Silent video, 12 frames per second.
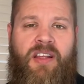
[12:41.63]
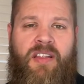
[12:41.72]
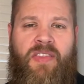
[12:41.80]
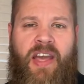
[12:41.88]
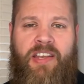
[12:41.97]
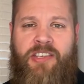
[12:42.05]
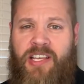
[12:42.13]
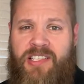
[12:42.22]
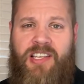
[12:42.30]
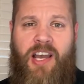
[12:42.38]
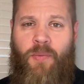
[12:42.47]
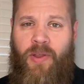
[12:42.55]
that does
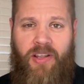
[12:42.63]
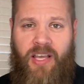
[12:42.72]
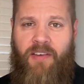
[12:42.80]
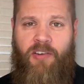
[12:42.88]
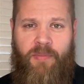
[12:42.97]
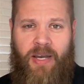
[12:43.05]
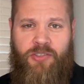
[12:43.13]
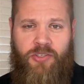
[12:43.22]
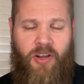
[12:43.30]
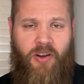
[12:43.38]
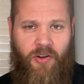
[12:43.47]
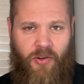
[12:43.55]
not want to cover
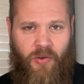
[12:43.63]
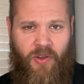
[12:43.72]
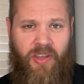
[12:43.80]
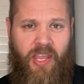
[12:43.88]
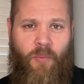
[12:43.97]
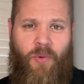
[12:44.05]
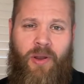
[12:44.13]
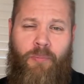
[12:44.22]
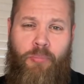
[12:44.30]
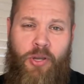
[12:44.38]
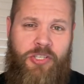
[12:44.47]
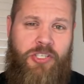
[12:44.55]
Mounjaro, and they want to
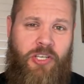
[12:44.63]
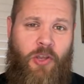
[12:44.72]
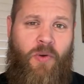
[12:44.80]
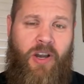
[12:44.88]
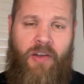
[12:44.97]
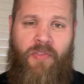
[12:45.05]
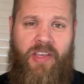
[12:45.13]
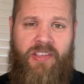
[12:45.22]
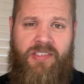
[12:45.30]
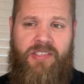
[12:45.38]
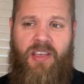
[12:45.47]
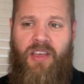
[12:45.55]
put you on
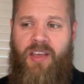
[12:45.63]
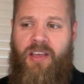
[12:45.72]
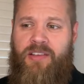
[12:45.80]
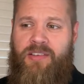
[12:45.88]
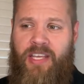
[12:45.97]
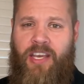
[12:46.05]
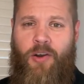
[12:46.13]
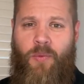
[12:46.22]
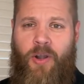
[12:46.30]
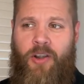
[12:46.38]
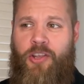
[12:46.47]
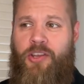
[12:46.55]
this deal
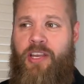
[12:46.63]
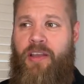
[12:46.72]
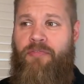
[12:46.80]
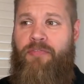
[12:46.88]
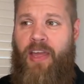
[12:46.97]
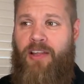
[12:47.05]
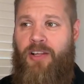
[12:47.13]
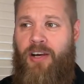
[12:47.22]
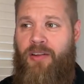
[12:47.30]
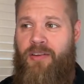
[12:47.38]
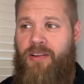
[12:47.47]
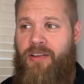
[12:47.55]
where you need to fell
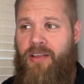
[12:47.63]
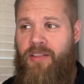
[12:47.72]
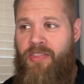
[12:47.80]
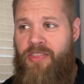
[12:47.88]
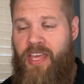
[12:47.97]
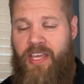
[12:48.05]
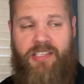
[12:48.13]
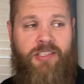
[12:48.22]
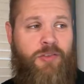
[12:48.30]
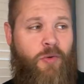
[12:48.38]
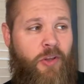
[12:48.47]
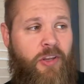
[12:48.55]
on
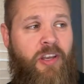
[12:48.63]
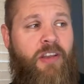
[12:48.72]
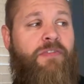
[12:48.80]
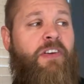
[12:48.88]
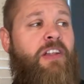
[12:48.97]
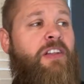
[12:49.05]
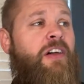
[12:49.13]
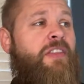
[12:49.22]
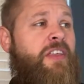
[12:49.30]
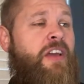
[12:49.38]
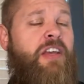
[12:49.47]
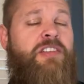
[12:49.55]
this or you need to fail on
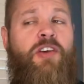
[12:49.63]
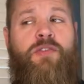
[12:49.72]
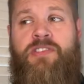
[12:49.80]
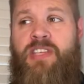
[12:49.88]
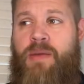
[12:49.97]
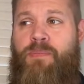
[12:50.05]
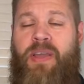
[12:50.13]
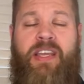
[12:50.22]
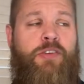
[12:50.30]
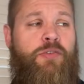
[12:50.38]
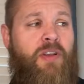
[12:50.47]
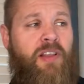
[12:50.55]
this. Ozempic
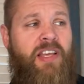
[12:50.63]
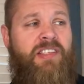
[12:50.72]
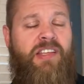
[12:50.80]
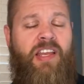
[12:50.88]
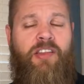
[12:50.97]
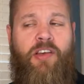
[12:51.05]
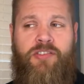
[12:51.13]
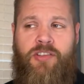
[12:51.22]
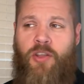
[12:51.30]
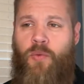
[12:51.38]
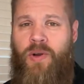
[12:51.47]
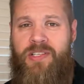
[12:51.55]
and Trulicity, those are
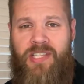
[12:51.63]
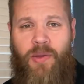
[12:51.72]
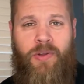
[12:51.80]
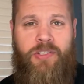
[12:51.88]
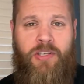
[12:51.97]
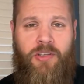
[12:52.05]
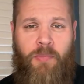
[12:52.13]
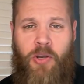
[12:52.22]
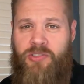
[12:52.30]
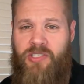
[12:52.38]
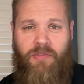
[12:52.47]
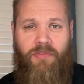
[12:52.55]
the ones they want you to
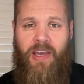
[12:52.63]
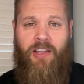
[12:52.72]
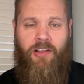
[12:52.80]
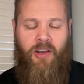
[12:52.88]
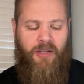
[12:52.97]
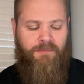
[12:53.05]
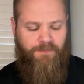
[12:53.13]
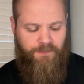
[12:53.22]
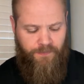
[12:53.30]
mostly fail on